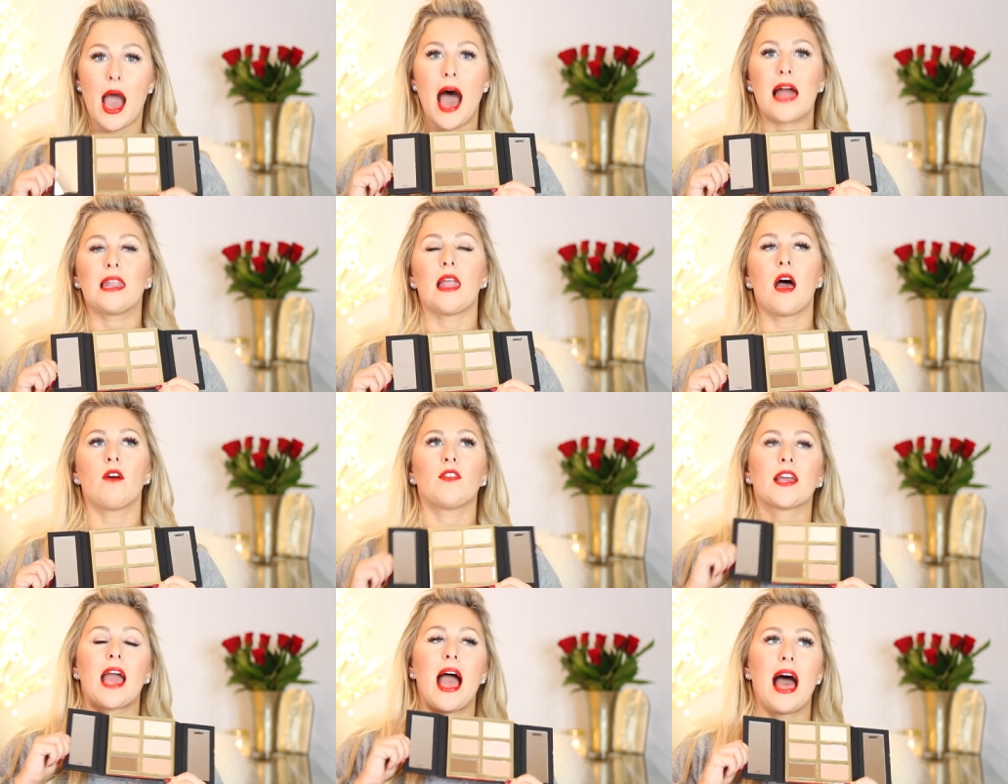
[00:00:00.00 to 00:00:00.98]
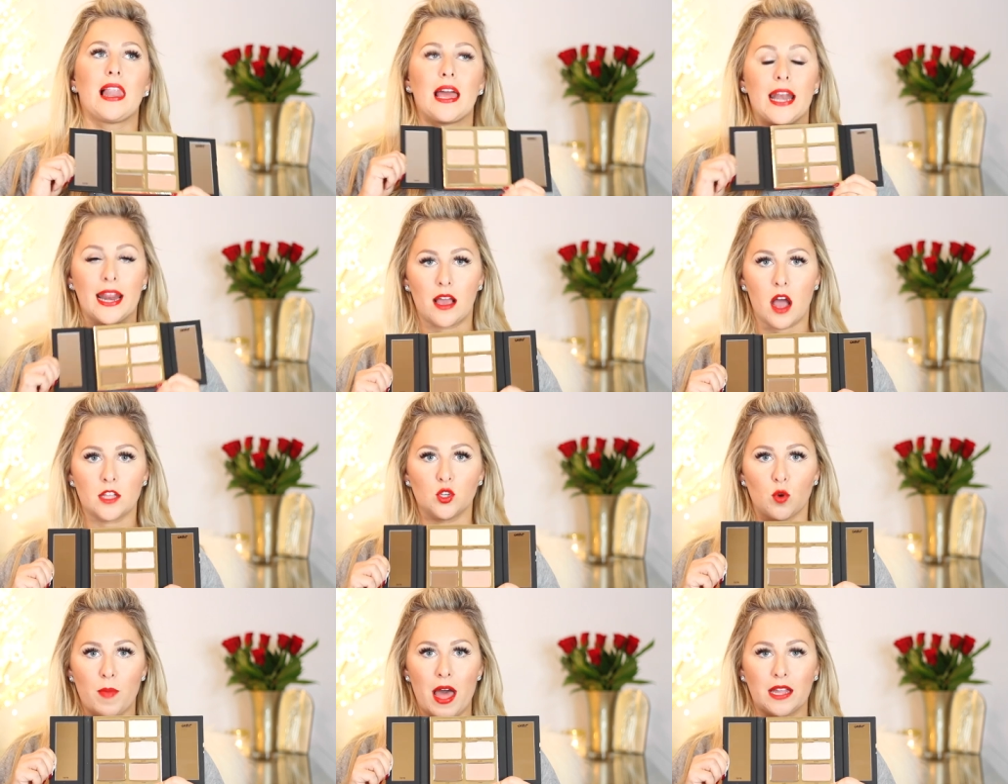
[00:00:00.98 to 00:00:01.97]
I love like a highlight and a
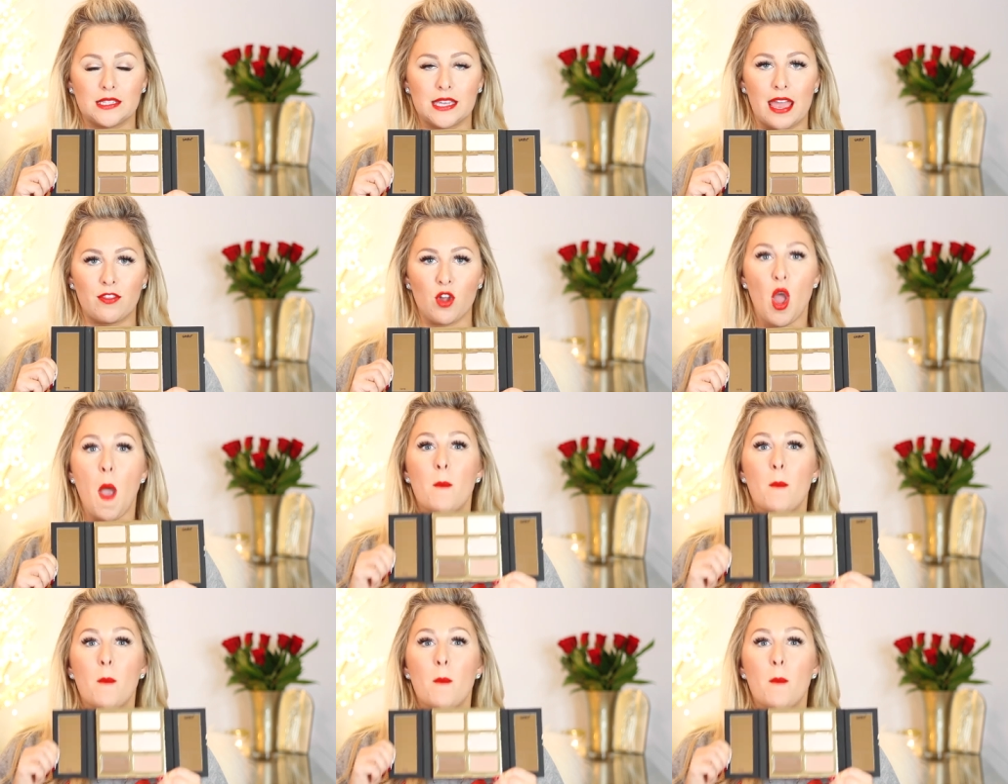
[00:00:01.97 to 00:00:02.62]
contour palette together,